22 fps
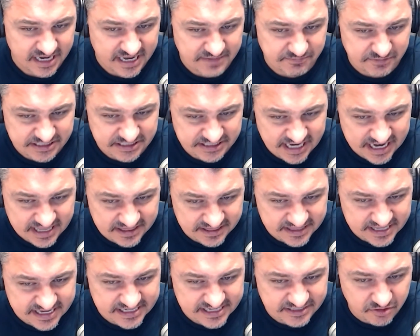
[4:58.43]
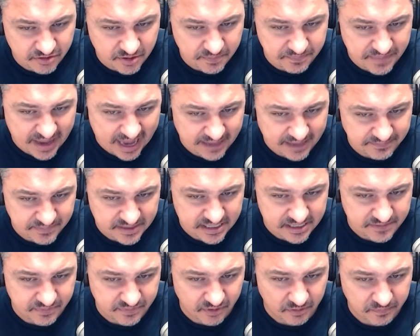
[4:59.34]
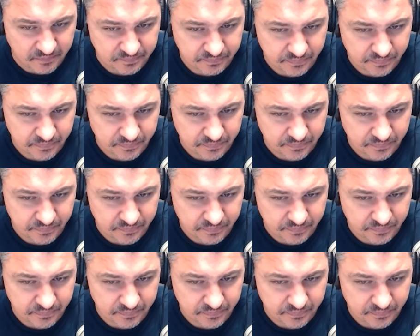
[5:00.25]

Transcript: And we say these are the bad people.